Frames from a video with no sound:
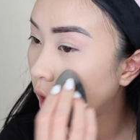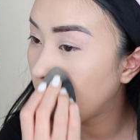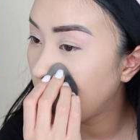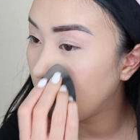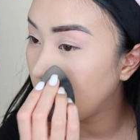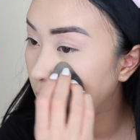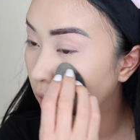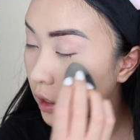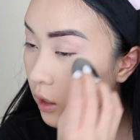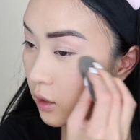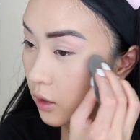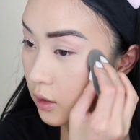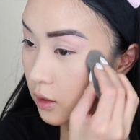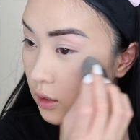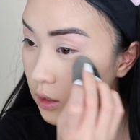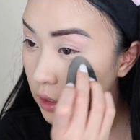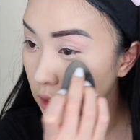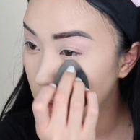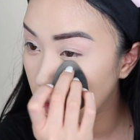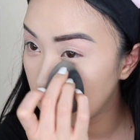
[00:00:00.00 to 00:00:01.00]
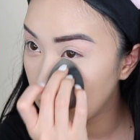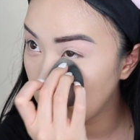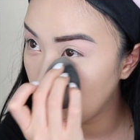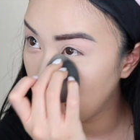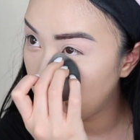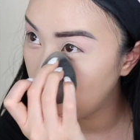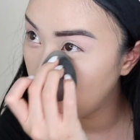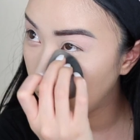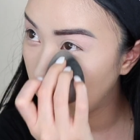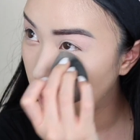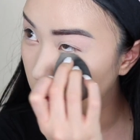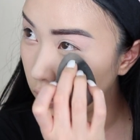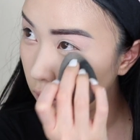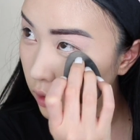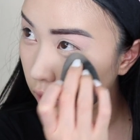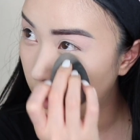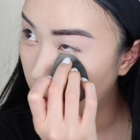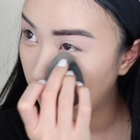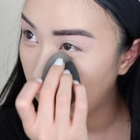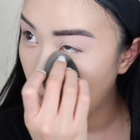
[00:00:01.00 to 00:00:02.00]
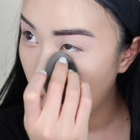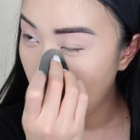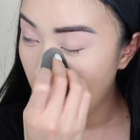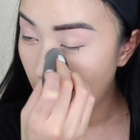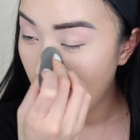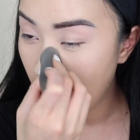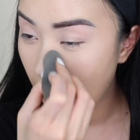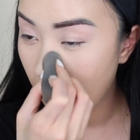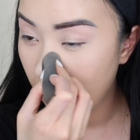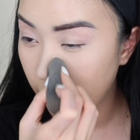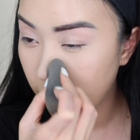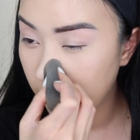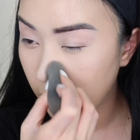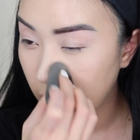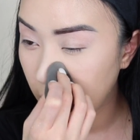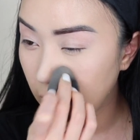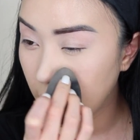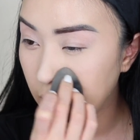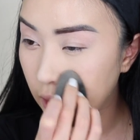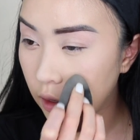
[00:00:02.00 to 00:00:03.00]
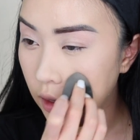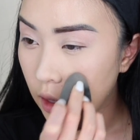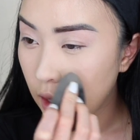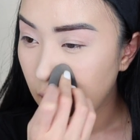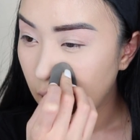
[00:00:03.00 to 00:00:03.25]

and it doesn't feel like heavy,